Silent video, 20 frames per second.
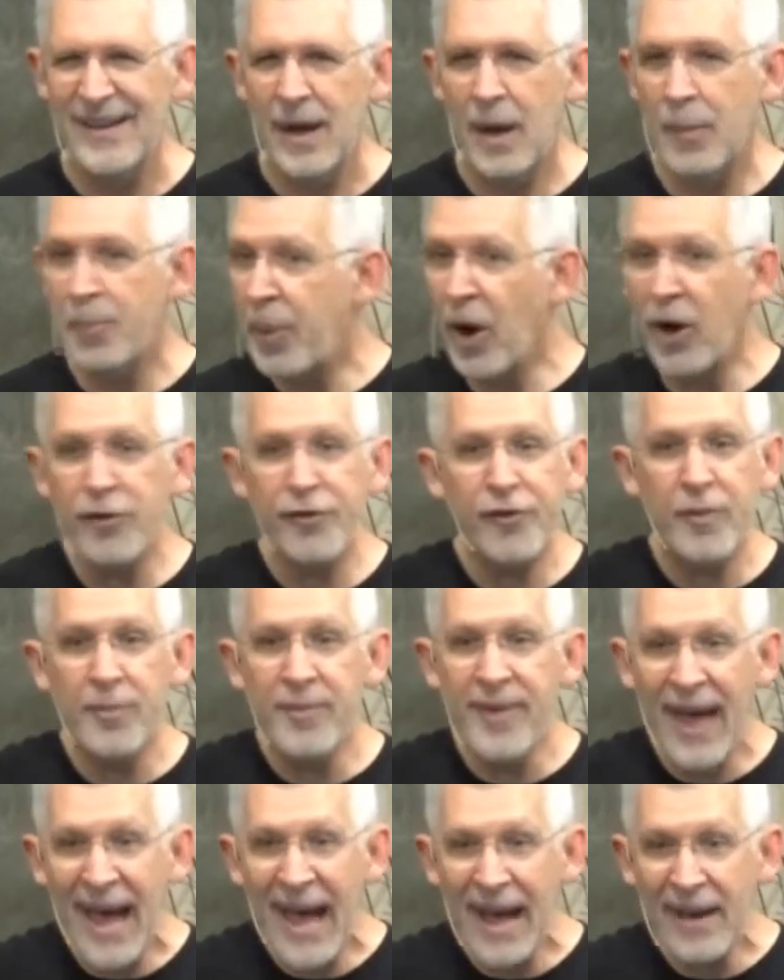Apart from
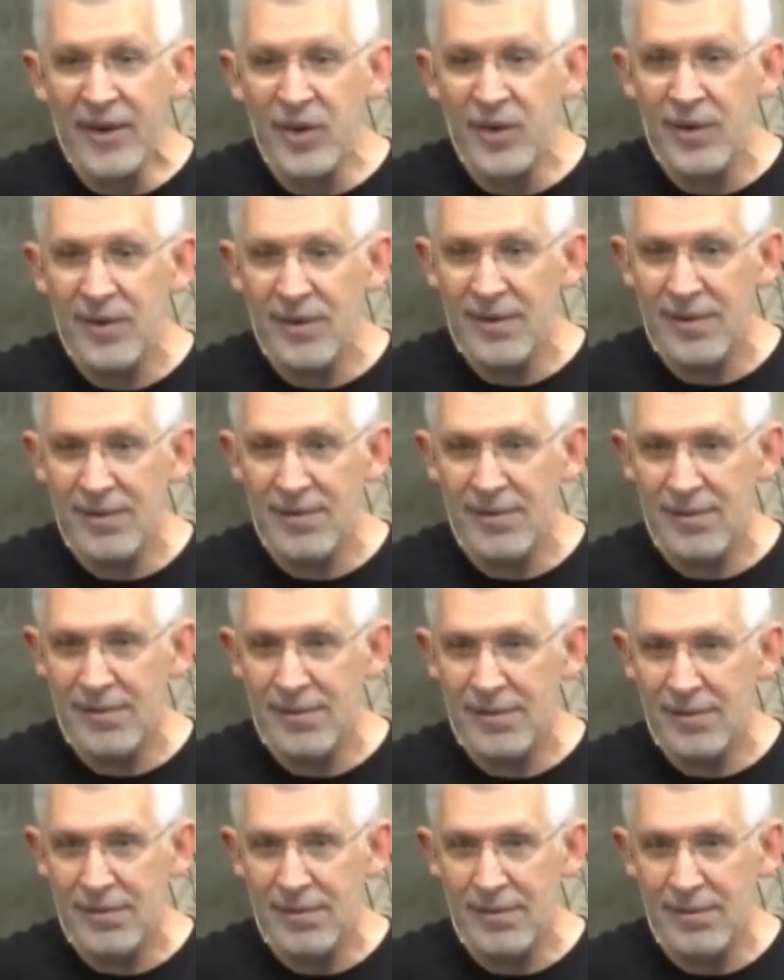that,
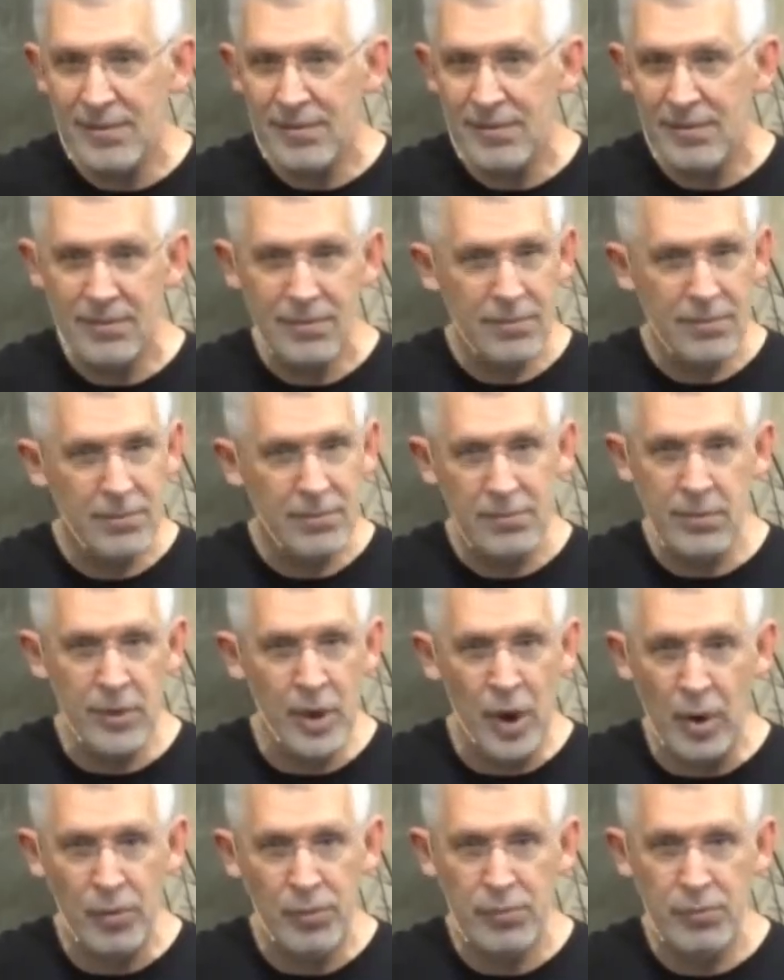
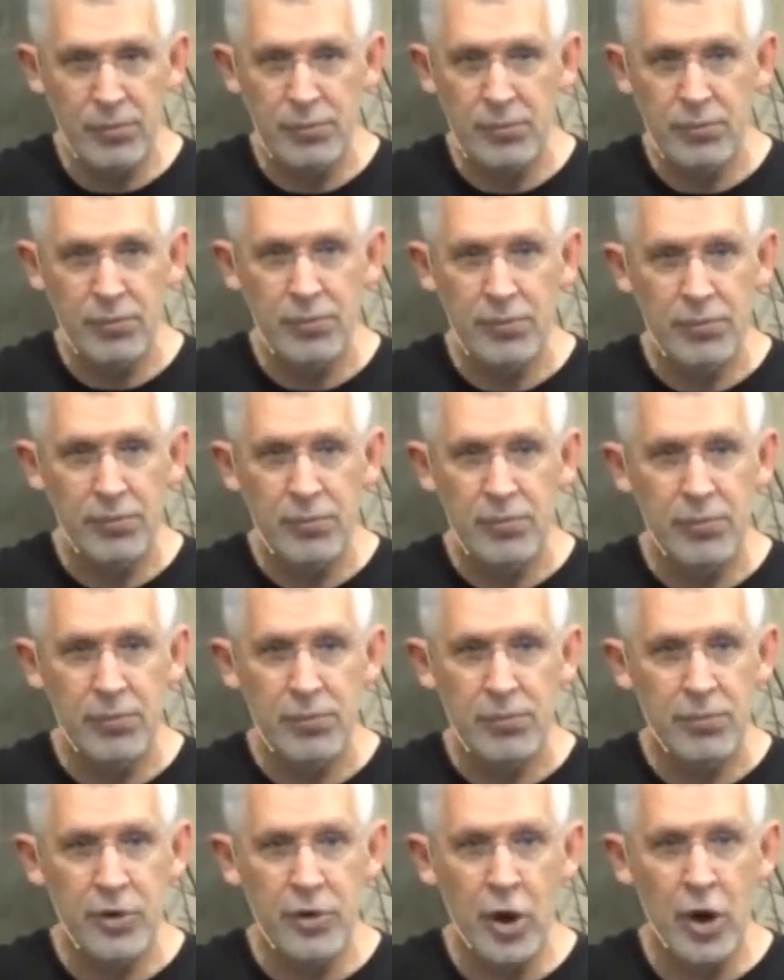no.
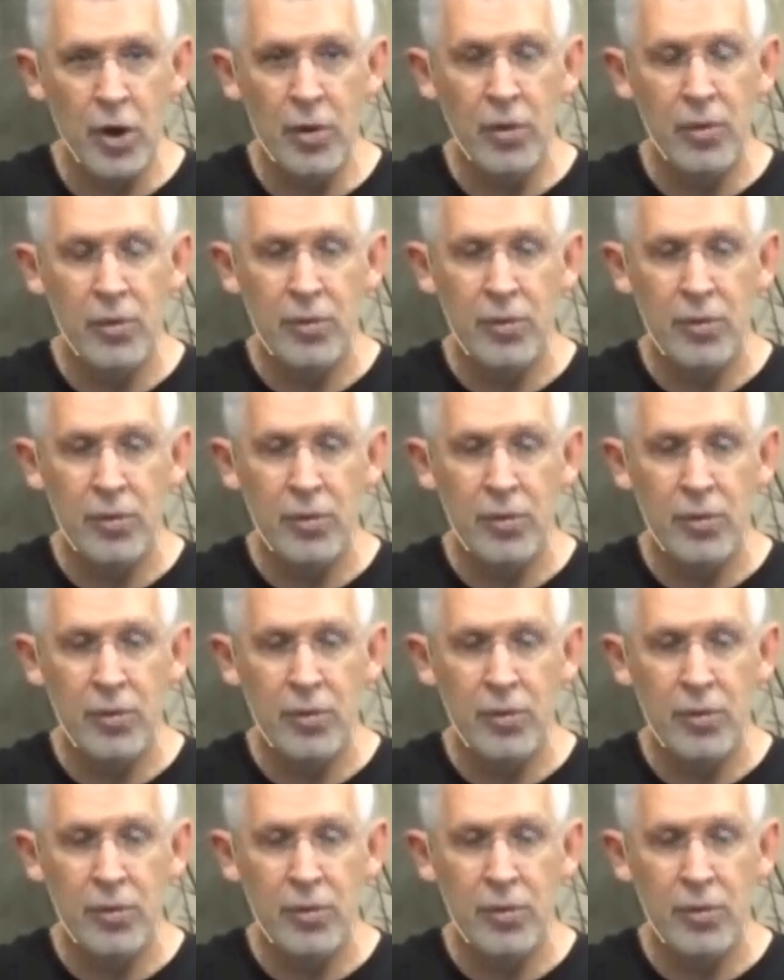No.